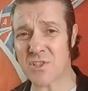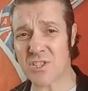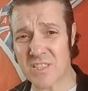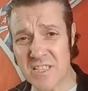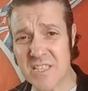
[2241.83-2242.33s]

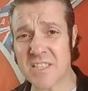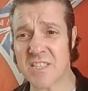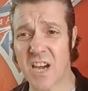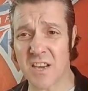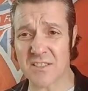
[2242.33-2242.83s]
easy to
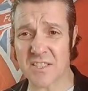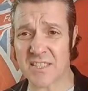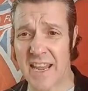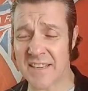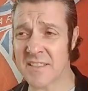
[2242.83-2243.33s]

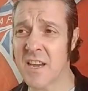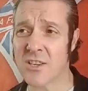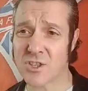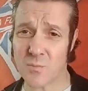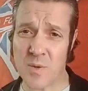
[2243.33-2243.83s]
understand,
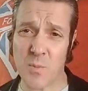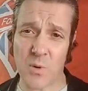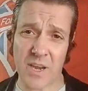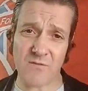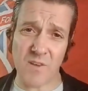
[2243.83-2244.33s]
so people
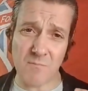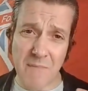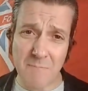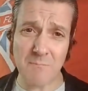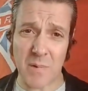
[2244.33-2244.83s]
can
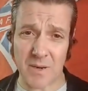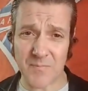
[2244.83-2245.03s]
remember,